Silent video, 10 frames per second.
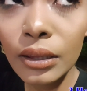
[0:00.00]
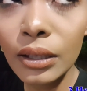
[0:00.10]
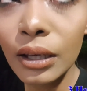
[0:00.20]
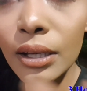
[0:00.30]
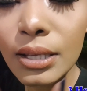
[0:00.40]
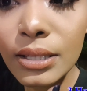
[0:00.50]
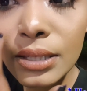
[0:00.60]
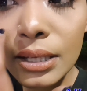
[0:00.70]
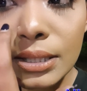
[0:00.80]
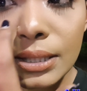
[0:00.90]
the eyes.
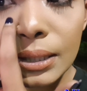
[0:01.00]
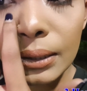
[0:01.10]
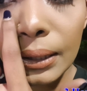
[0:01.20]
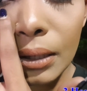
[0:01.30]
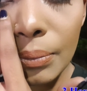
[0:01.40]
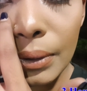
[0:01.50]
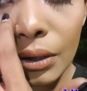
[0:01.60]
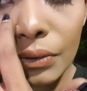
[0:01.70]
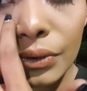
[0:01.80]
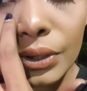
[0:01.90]
I see a little bit
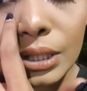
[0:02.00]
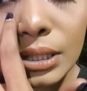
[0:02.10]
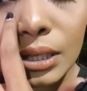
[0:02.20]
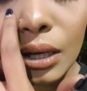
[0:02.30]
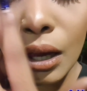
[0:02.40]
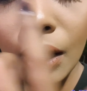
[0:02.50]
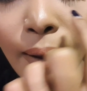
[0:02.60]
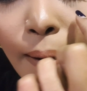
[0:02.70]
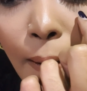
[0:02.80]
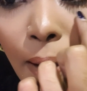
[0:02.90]
of creasing.
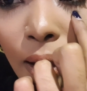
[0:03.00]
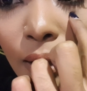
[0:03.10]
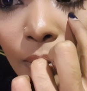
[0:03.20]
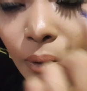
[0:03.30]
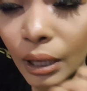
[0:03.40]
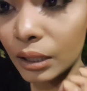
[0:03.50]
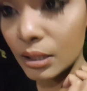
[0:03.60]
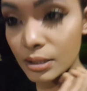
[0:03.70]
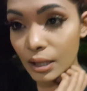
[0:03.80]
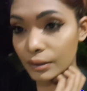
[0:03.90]
I didn't
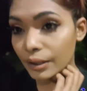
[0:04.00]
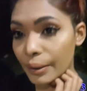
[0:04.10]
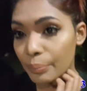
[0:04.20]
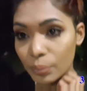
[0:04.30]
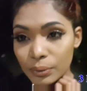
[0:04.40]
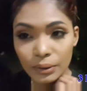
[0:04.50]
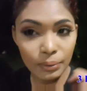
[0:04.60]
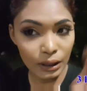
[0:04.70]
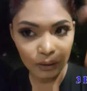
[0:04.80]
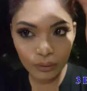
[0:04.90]
set that properly, but
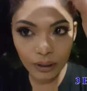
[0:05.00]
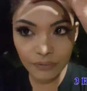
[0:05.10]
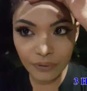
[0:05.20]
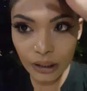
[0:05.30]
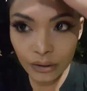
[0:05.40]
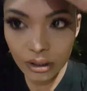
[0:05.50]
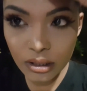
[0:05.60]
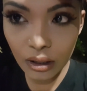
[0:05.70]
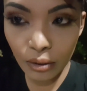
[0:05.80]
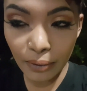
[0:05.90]
I don't have any
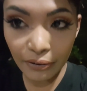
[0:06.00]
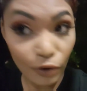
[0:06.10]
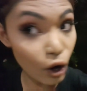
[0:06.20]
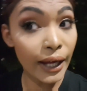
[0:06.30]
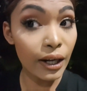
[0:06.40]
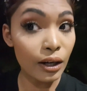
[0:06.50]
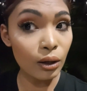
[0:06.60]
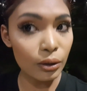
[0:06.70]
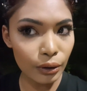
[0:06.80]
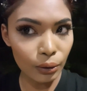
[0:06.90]
creasing on my forehead,
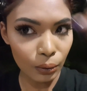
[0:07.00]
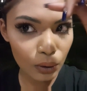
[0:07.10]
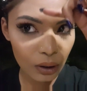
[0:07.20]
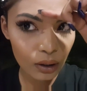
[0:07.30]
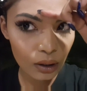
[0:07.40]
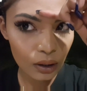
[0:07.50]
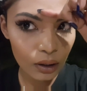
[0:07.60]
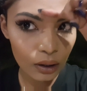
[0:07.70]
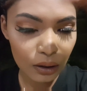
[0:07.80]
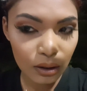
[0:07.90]
although
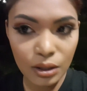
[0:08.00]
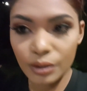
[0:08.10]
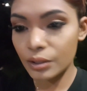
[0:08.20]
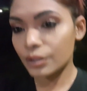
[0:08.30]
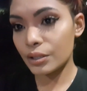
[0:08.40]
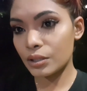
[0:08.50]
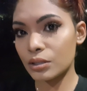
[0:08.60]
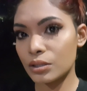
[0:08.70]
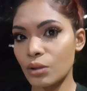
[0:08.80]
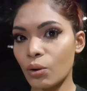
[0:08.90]

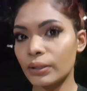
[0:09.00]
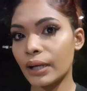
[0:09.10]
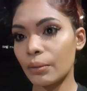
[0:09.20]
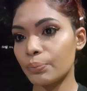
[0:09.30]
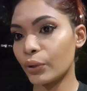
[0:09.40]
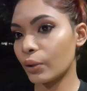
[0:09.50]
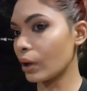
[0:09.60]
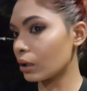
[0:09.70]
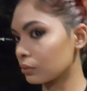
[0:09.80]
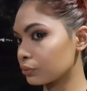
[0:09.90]
it's holding up pretty well.